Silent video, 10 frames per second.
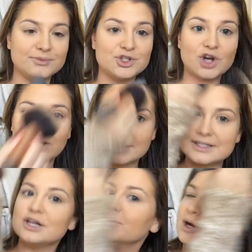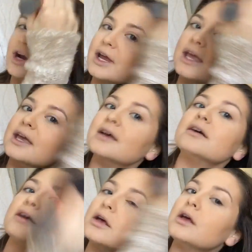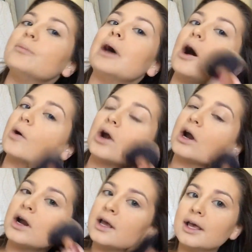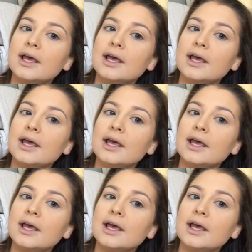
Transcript: Charlotte Tilbury powder.